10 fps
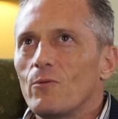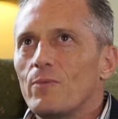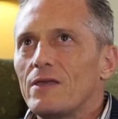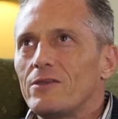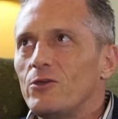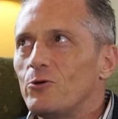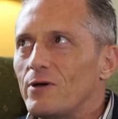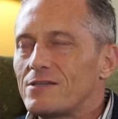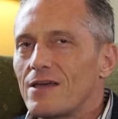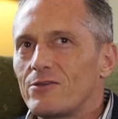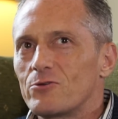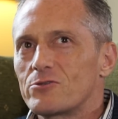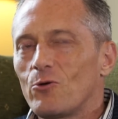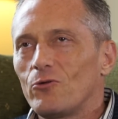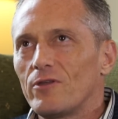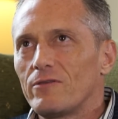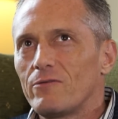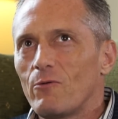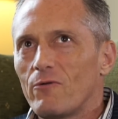being you at 10 years old and